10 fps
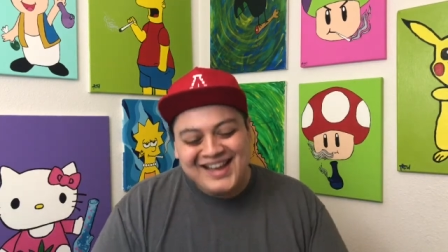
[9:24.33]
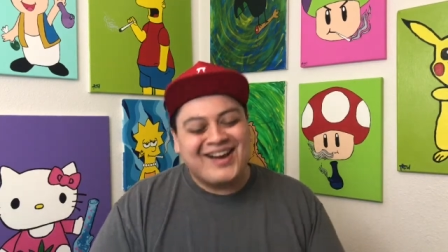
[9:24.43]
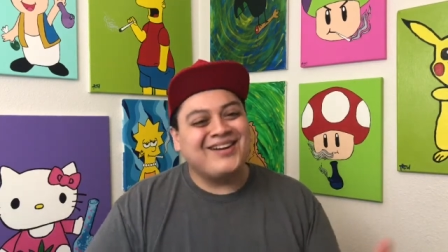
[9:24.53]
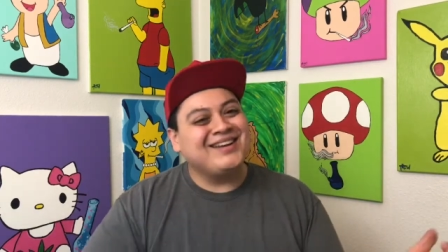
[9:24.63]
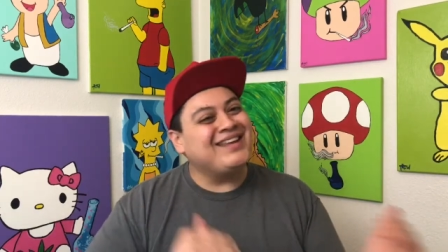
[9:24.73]

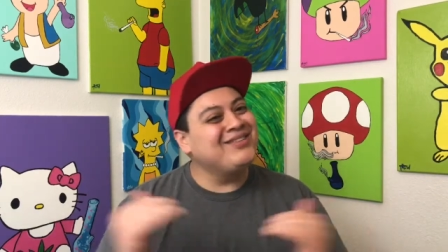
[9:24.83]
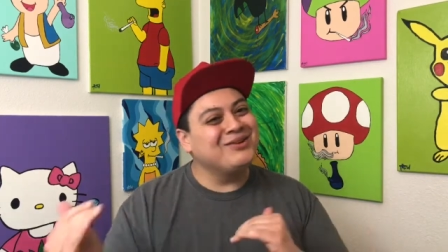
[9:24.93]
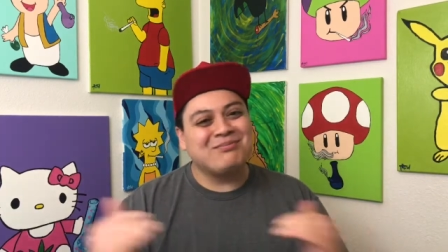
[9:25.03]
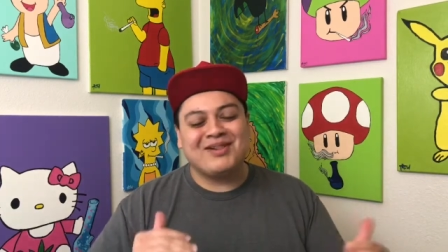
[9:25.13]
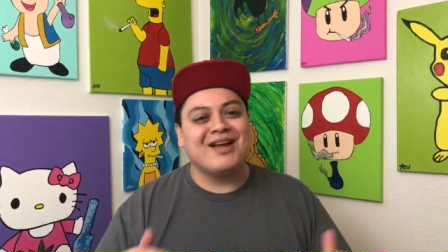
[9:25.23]
on
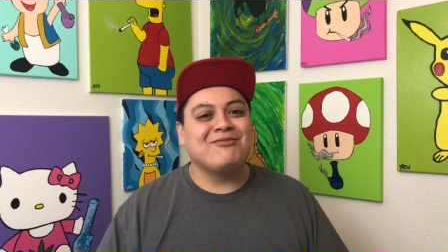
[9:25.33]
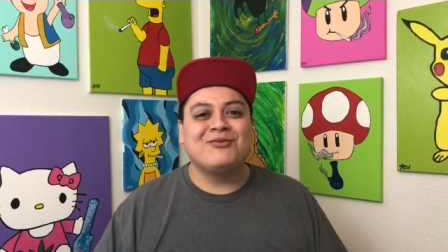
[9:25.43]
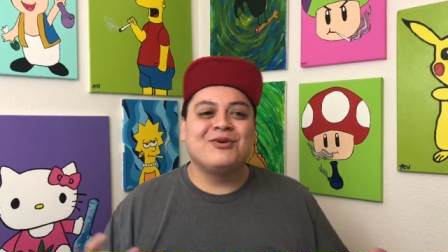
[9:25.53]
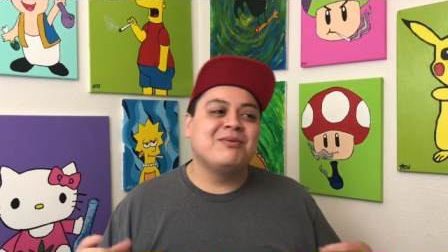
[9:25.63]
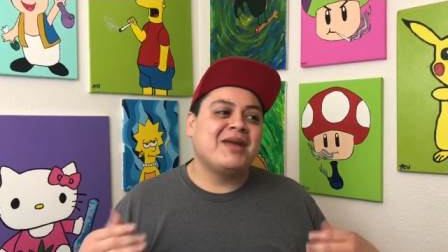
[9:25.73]
either
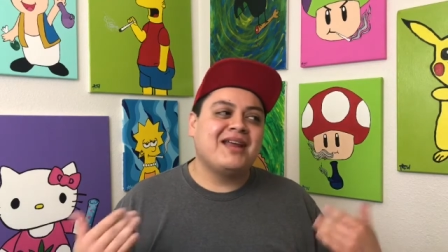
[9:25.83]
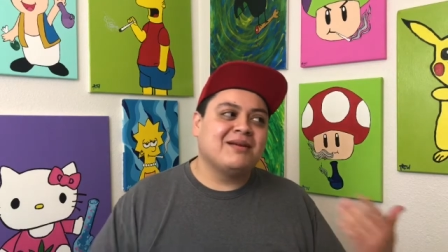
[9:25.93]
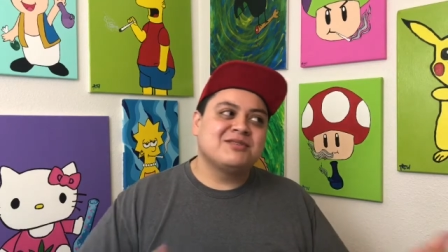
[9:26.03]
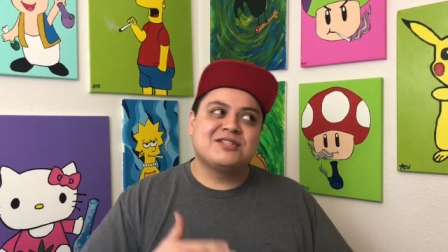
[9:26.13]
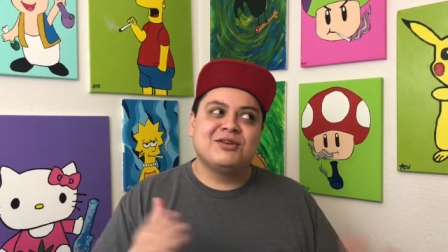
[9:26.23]
platform. And
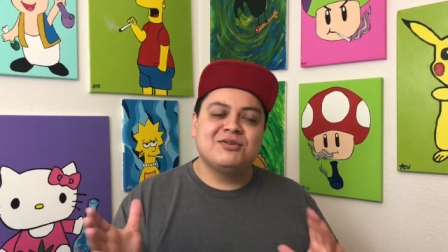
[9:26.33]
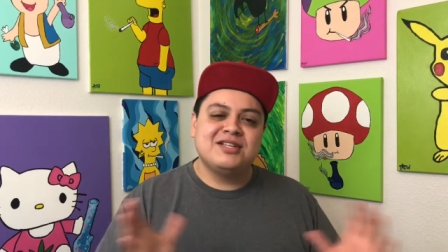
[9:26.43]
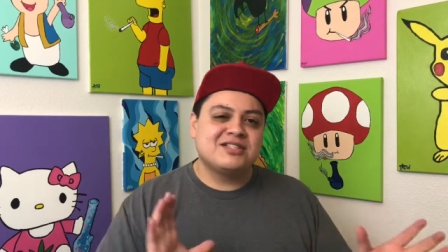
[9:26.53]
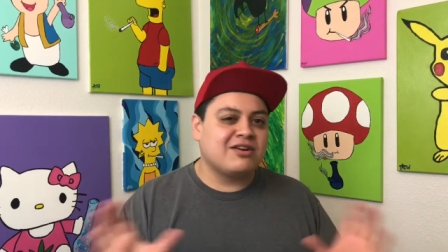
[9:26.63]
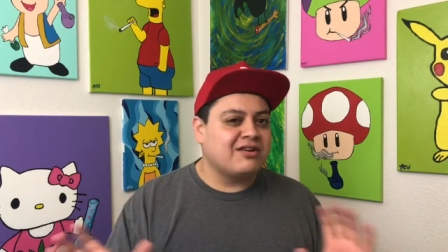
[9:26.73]
I'm
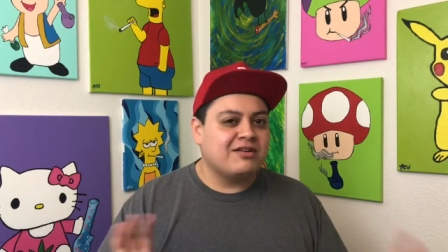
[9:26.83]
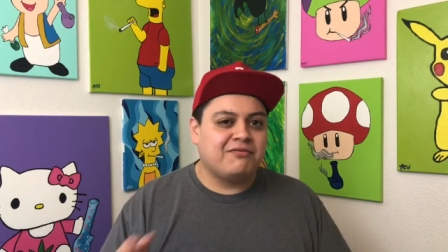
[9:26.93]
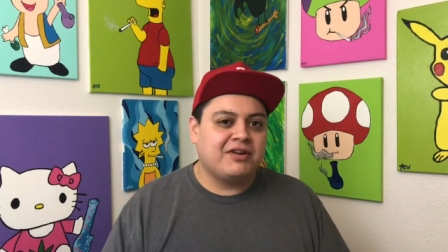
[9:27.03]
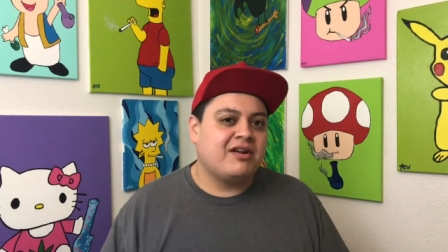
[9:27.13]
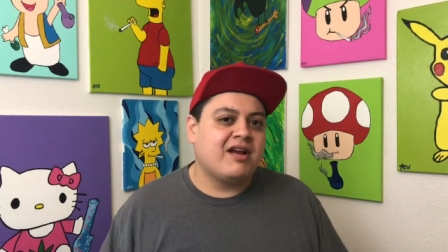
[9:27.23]
slowly starting to
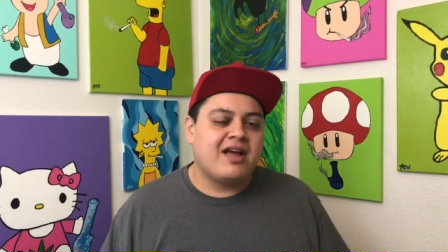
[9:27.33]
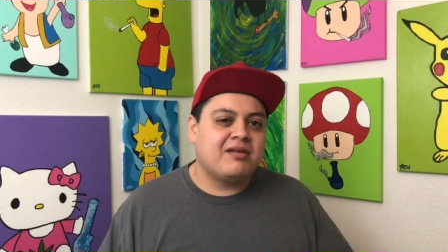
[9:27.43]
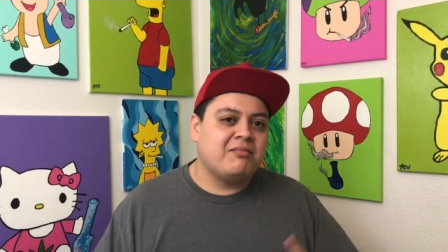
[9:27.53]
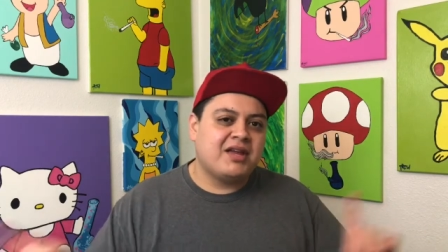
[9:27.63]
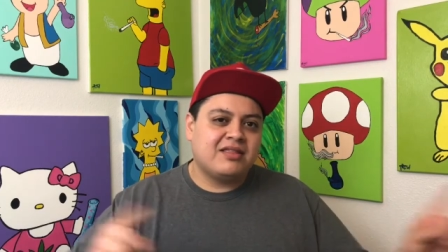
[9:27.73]
figure out how
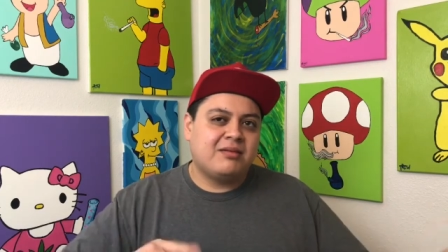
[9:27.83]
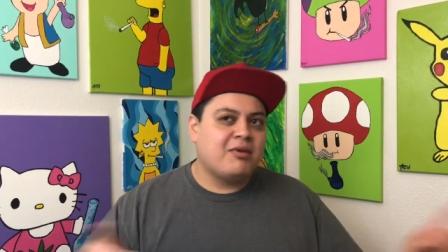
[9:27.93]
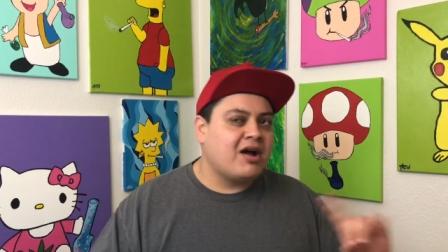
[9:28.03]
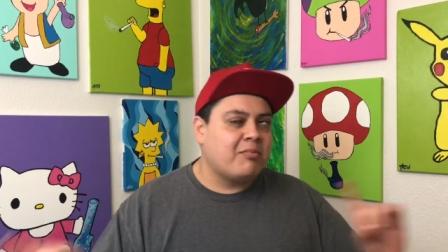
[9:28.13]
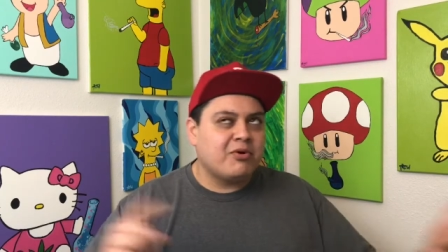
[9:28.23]
to make them
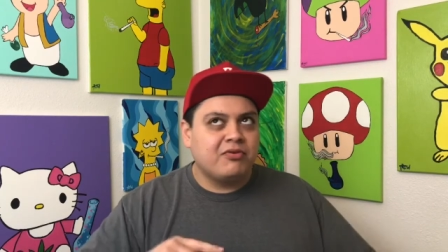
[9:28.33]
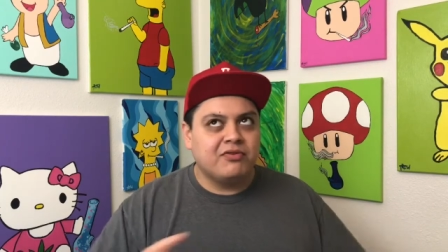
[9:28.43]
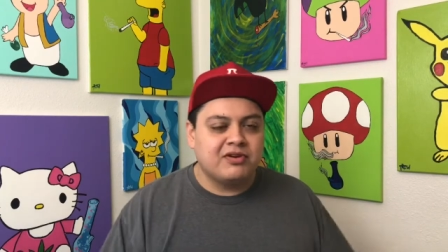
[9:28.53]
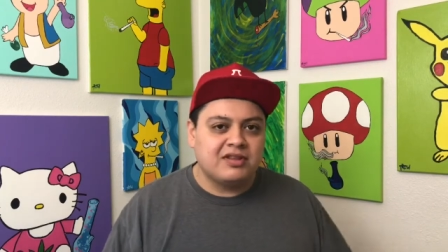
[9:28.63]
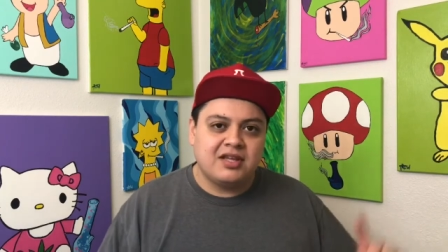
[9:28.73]
hop
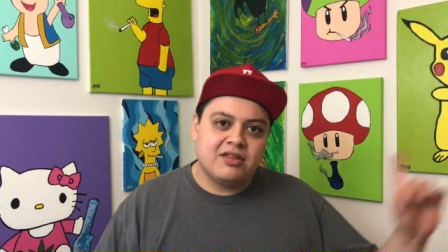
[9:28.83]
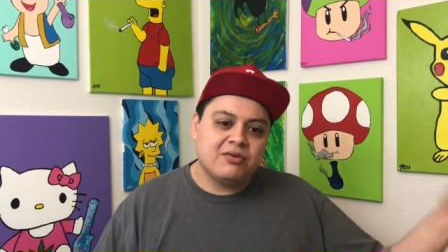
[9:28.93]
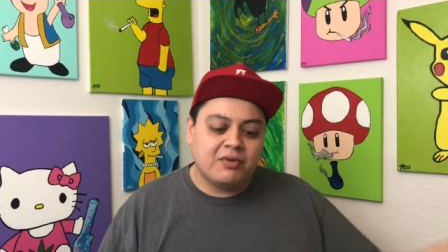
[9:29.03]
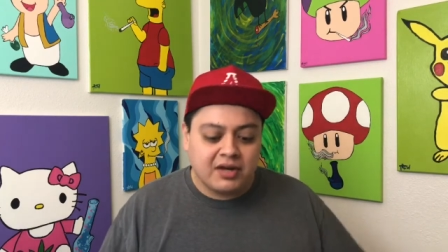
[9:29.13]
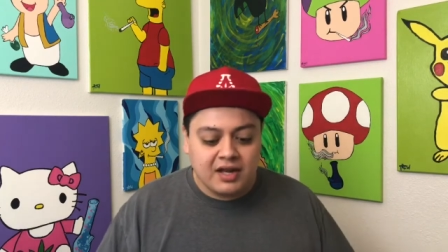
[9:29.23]
over to the
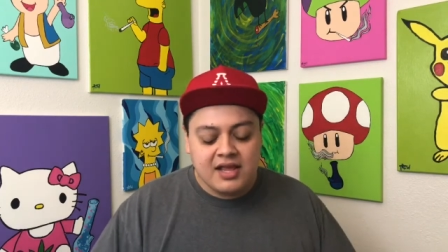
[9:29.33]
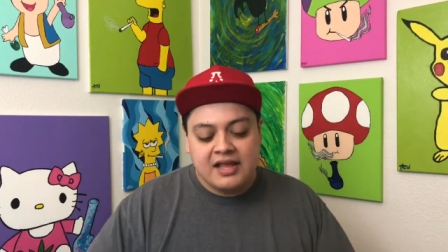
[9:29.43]
other one.